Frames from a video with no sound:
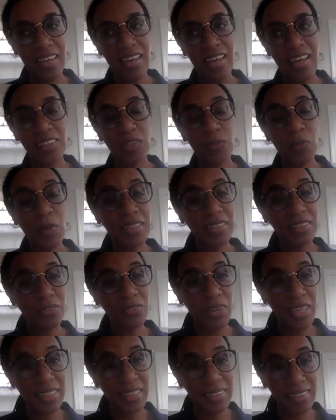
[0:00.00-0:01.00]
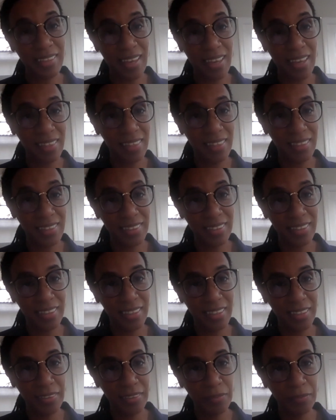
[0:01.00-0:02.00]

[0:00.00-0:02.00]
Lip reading: as well as race and ethnicity.